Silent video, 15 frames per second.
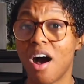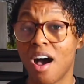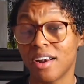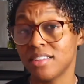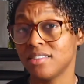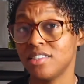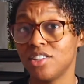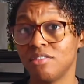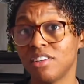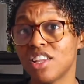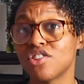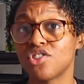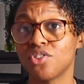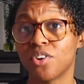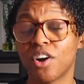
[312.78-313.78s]
honestly don't get
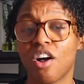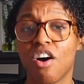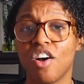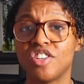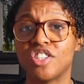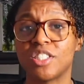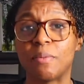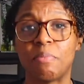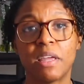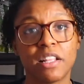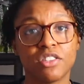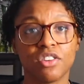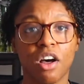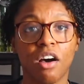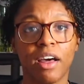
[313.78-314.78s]
sore at all. It just
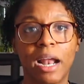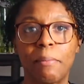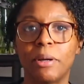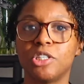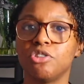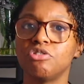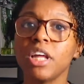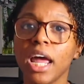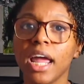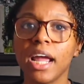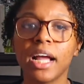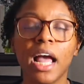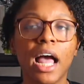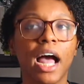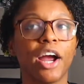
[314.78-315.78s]
depends on how much you
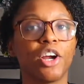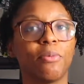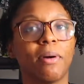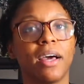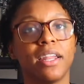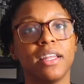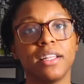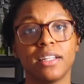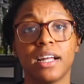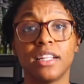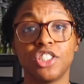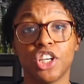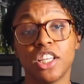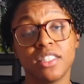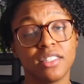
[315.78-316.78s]
take, how your body
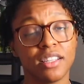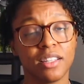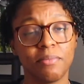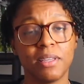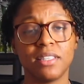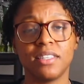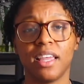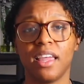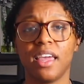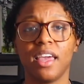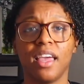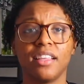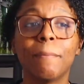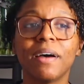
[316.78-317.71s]
adjusts to the BCAAs.